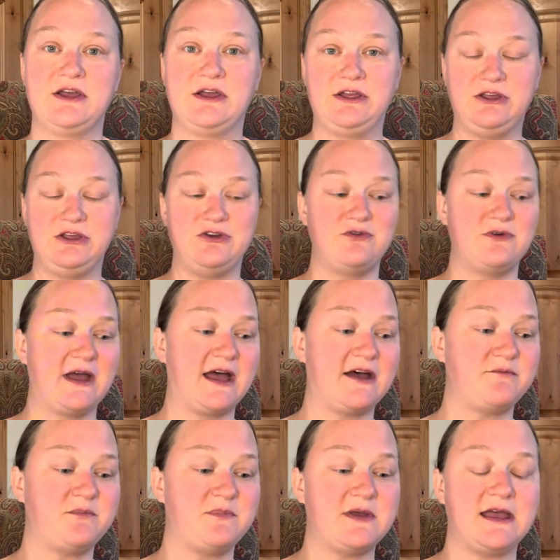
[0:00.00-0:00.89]
You
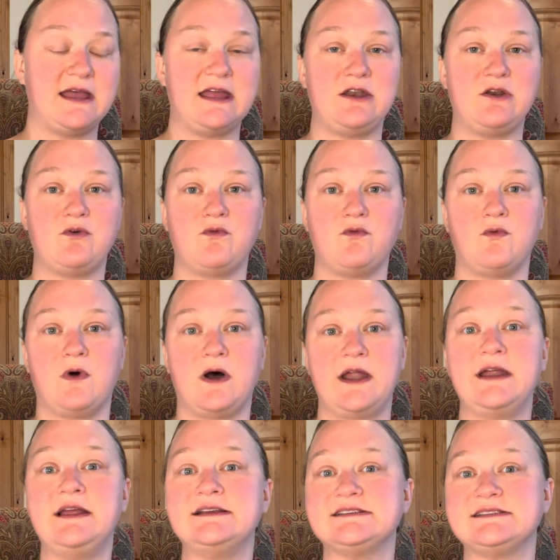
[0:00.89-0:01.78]
have been
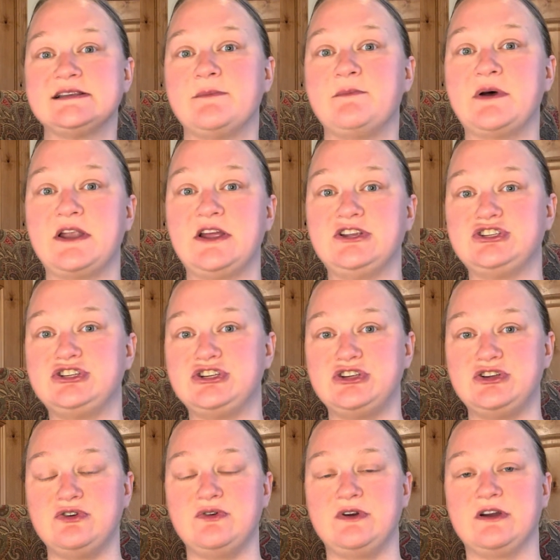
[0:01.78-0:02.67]
wanting somebody
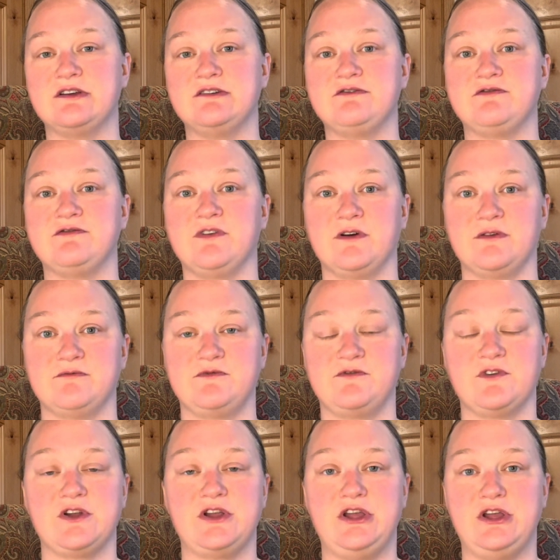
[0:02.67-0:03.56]
to confirm
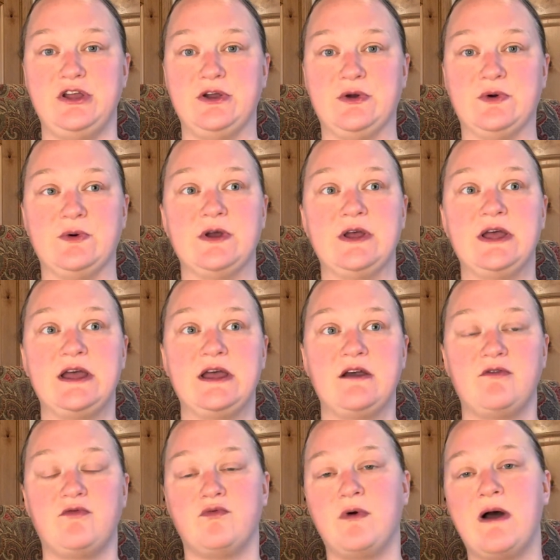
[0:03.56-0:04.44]
for you
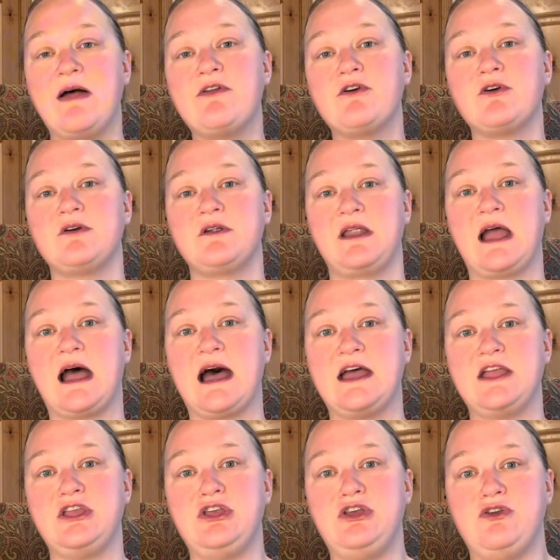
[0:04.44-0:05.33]
whether or
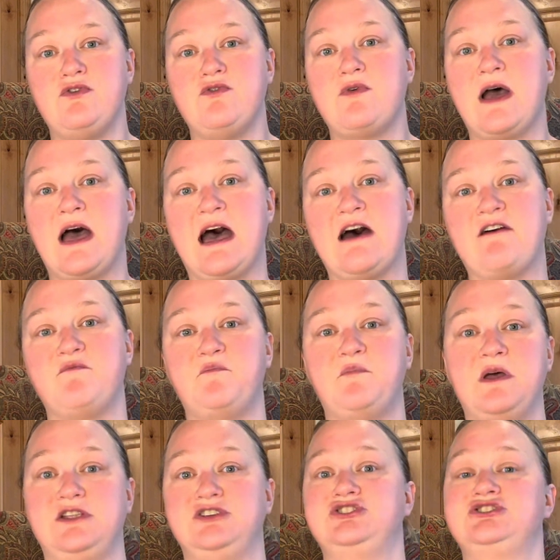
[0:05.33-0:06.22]
not you have
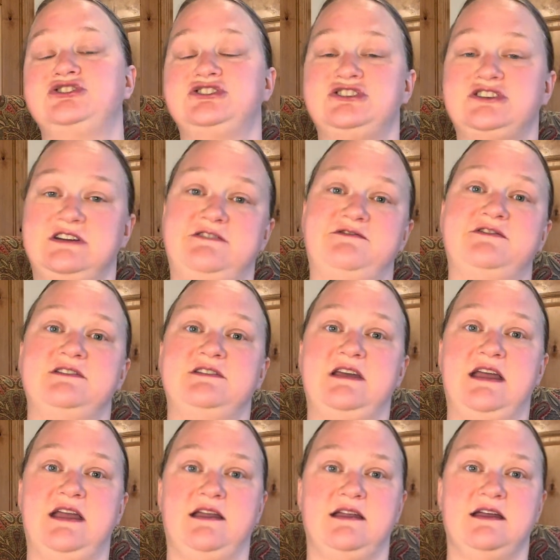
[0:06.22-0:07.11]
been
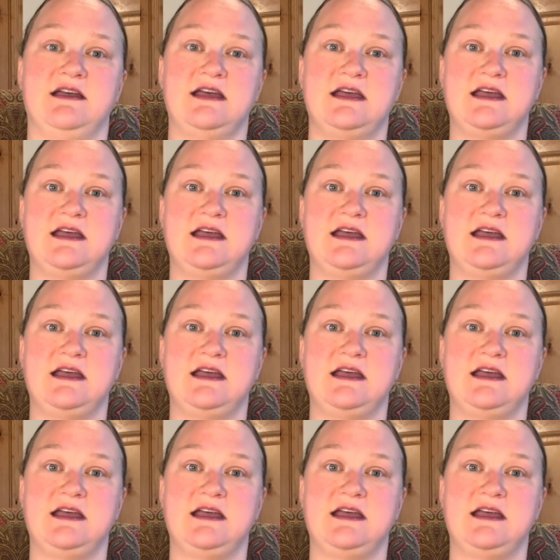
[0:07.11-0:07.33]
shifting